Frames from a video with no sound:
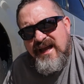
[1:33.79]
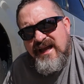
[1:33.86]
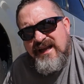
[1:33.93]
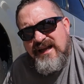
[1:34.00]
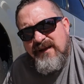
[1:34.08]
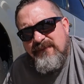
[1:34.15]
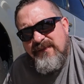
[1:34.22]

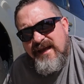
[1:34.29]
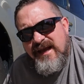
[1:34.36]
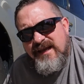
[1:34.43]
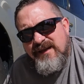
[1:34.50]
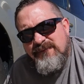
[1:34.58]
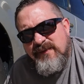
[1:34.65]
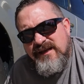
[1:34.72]
and
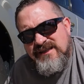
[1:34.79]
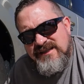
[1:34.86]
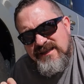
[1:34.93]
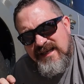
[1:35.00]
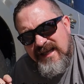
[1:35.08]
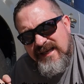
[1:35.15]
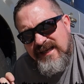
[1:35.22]
that can be
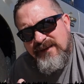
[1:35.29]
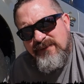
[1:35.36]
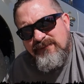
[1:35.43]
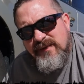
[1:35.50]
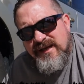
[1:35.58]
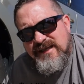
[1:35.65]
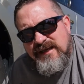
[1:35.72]
slightly
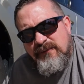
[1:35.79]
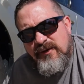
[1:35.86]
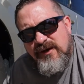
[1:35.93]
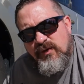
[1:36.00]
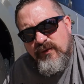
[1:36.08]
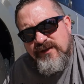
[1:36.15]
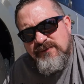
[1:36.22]
picked up
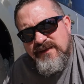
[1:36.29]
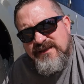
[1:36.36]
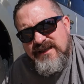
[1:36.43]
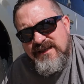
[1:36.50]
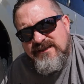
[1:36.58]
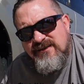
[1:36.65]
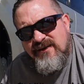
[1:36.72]
on a wheel speed
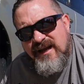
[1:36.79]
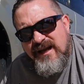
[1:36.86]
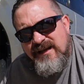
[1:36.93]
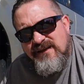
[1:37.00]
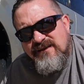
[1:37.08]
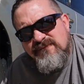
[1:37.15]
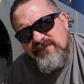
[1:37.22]
sensor
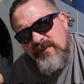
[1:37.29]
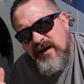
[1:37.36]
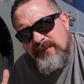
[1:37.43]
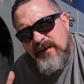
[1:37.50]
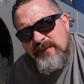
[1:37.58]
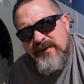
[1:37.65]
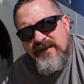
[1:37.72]
and
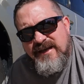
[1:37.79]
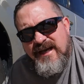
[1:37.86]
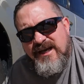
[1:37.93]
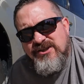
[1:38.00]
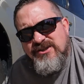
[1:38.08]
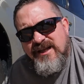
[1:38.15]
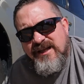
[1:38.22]
pop up on the
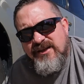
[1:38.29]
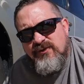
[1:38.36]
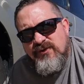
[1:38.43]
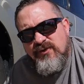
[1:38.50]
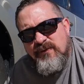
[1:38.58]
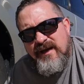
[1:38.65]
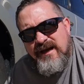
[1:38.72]
dash telling you
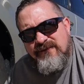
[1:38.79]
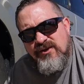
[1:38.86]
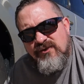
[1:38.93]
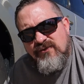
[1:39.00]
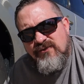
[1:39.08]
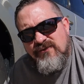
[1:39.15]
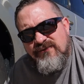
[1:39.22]
you may have a
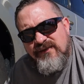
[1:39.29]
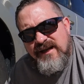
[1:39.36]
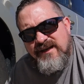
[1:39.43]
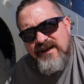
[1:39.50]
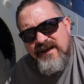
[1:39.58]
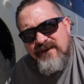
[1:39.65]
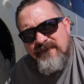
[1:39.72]
low
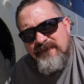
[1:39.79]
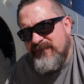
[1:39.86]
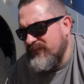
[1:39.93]
flat tire.